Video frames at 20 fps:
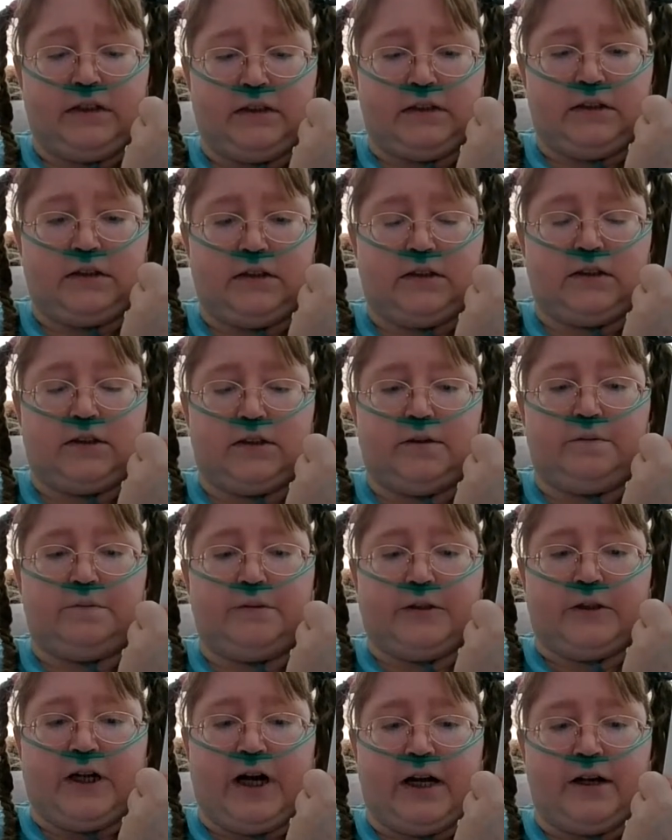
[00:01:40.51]
So we're
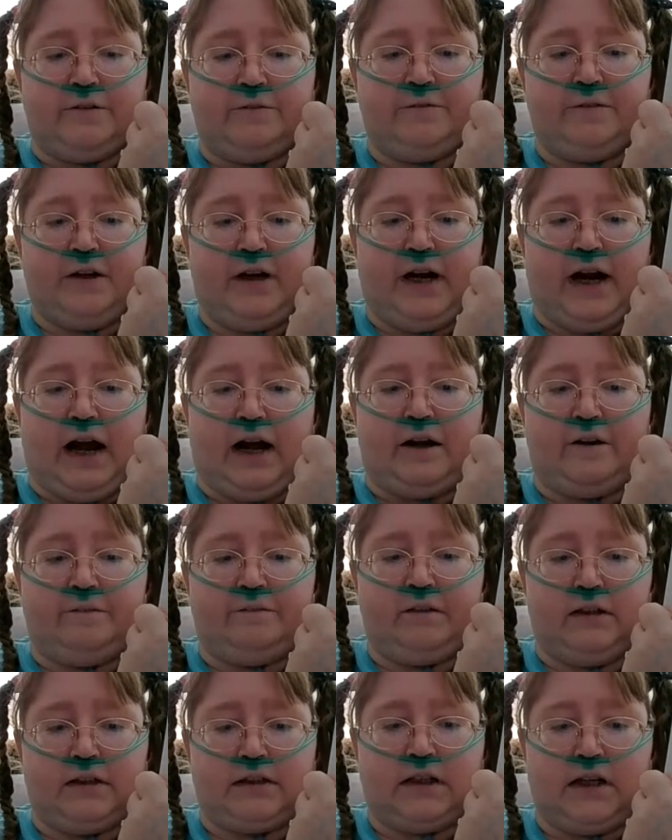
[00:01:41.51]
trying to figure out if
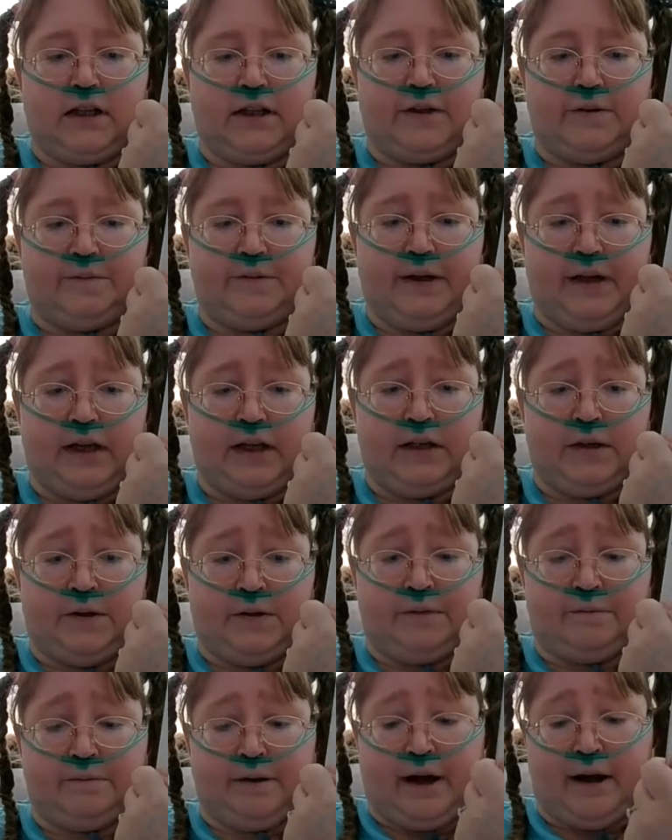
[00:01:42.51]
there's something we can do
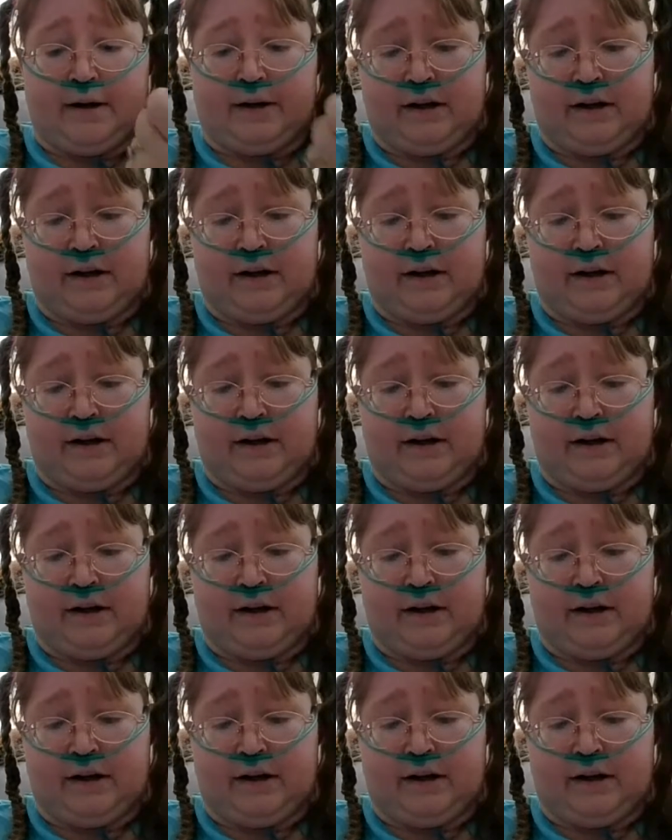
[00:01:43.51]
about